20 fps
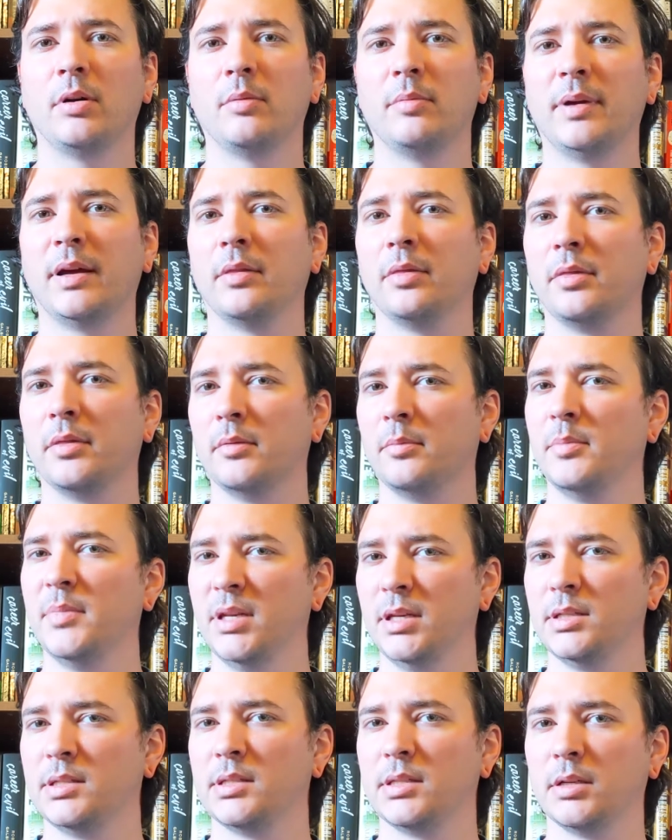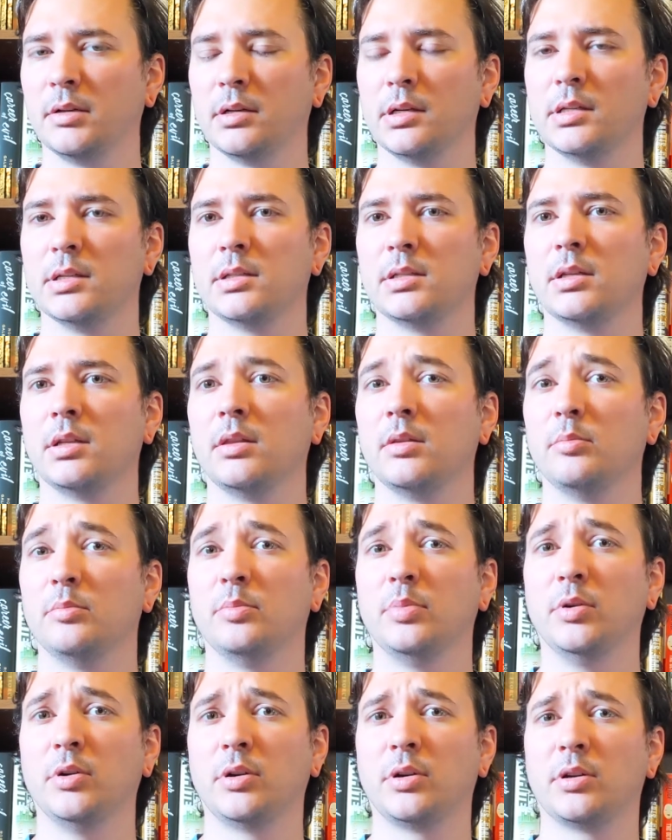about the miniseries,
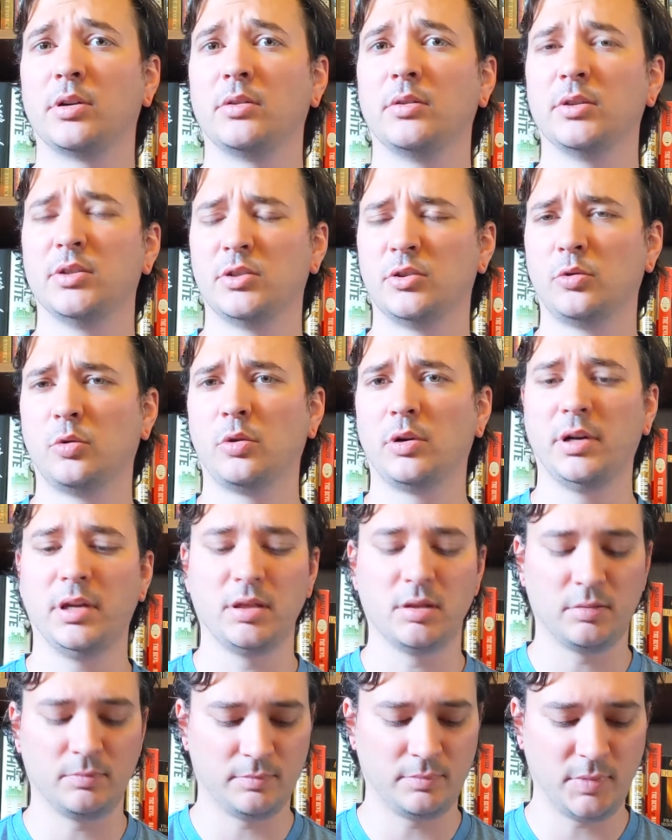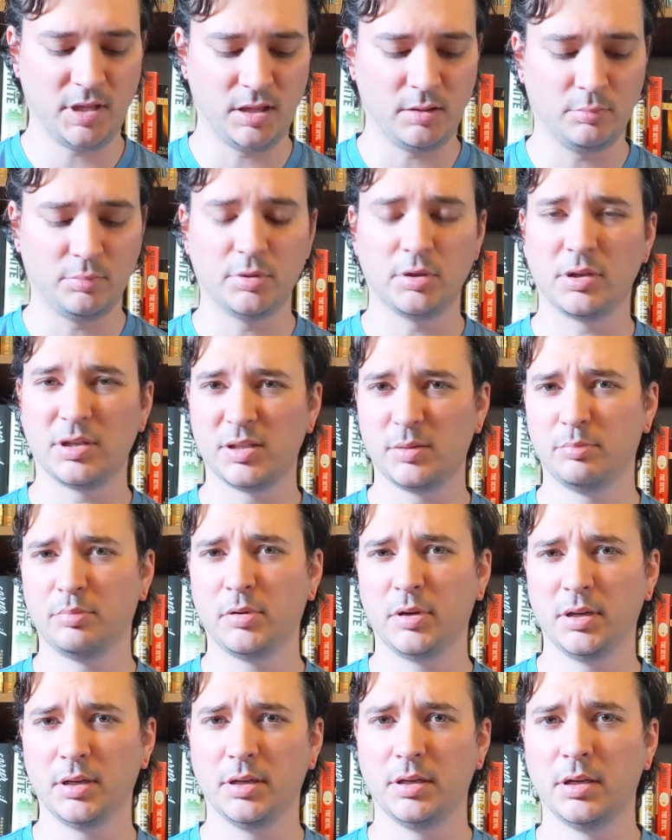the story in the book is
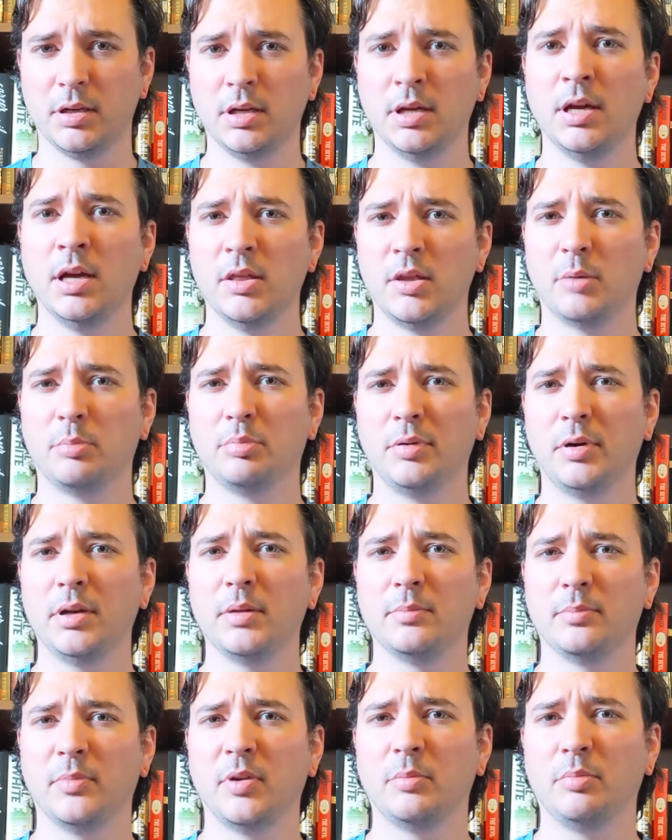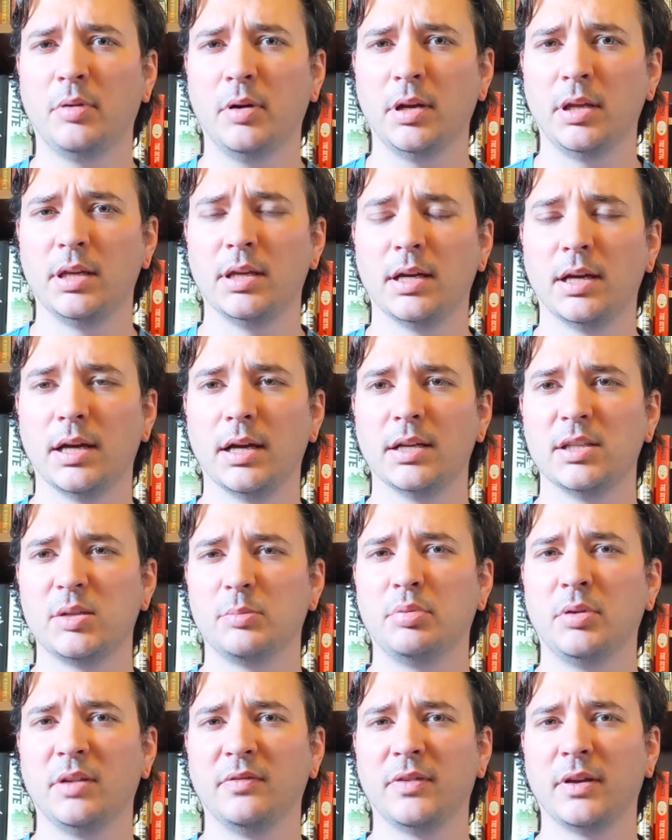pretty. It's a
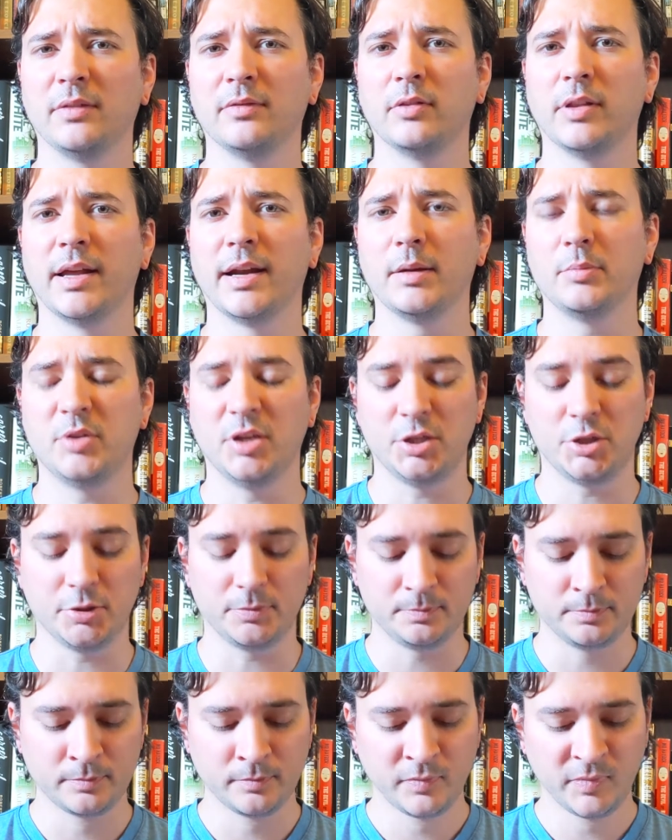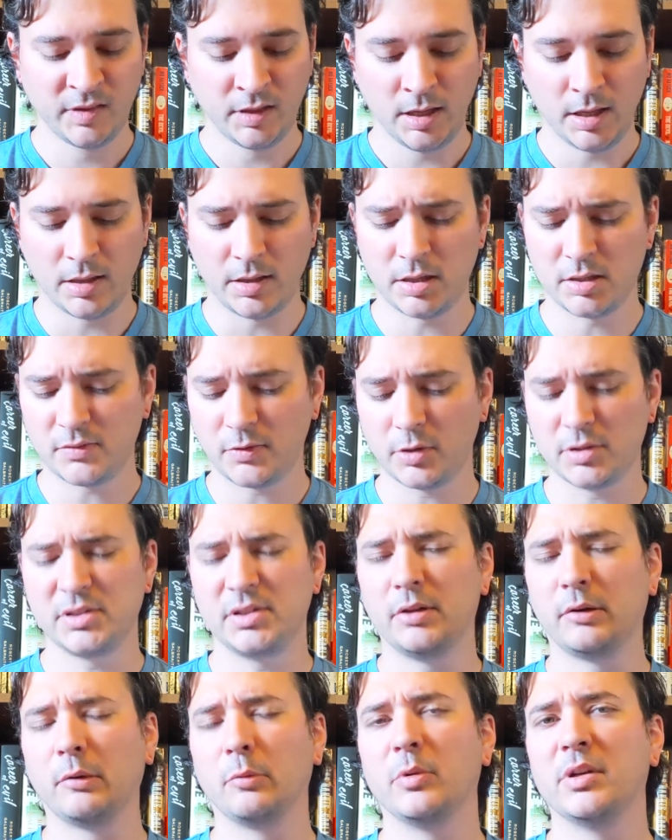pretty faithful adaptation. And then as far as
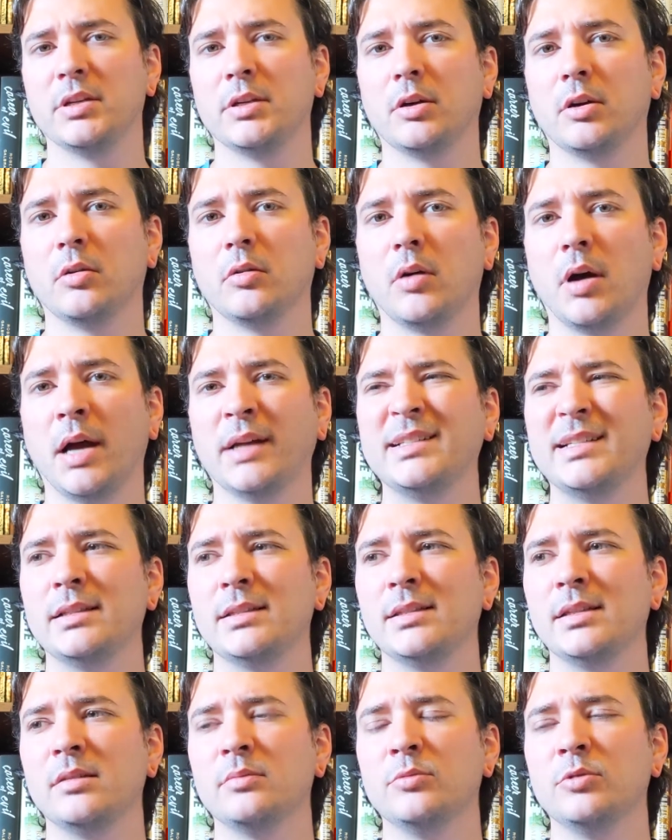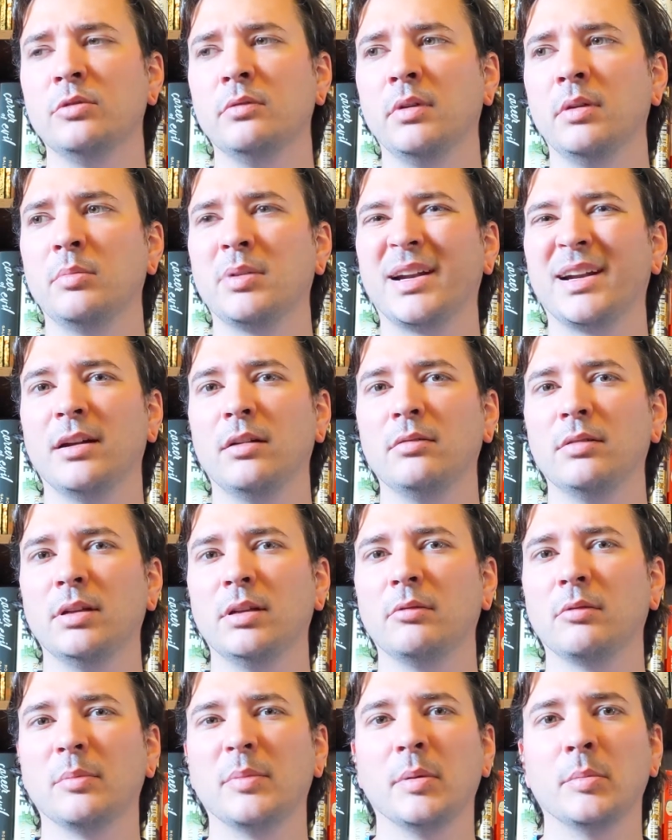Secret Window, I did see the movie, but I don't really
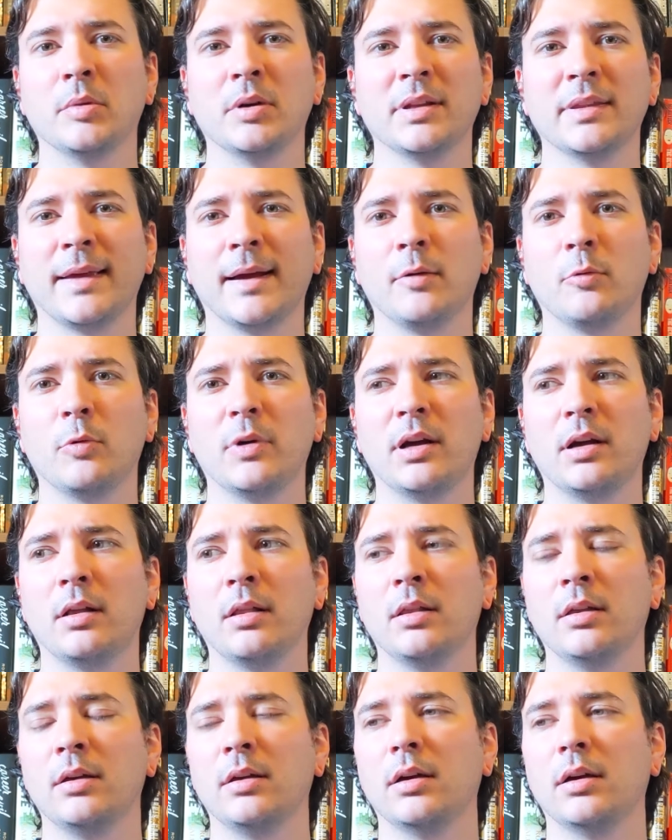remember it that well.